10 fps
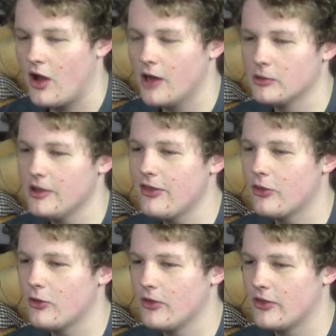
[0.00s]
I really
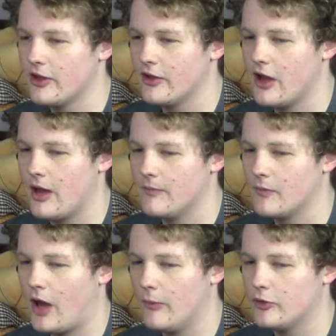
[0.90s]
thought that
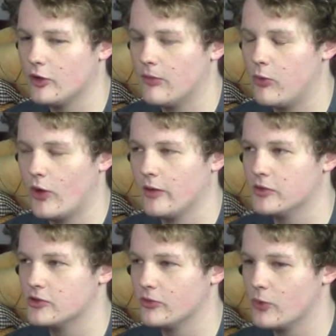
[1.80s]
up to a point,
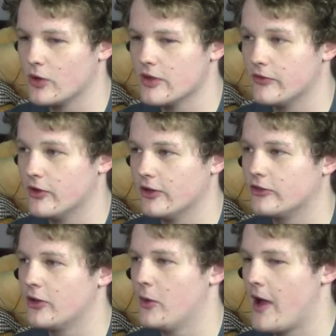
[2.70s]
which was more in the first
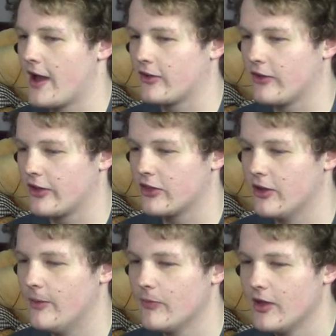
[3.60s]
two acts, like the